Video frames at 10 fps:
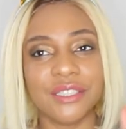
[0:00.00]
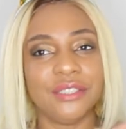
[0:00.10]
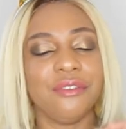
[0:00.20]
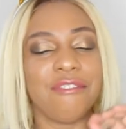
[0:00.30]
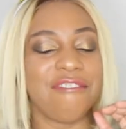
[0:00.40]

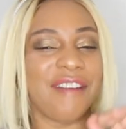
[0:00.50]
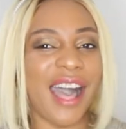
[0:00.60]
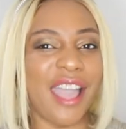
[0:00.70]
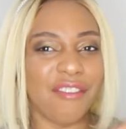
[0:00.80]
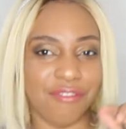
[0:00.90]
to
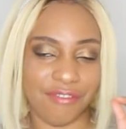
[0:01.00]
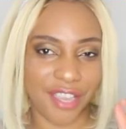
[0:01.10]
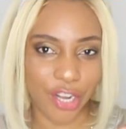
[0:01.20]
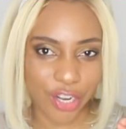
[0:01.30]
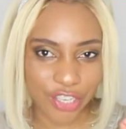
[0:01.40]
five
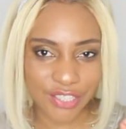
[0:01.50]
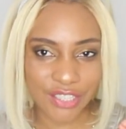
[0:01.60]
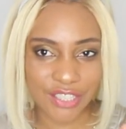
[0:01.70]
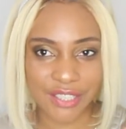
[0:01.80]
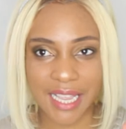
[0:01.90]

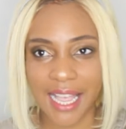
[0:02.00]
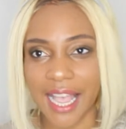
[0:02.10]
figures.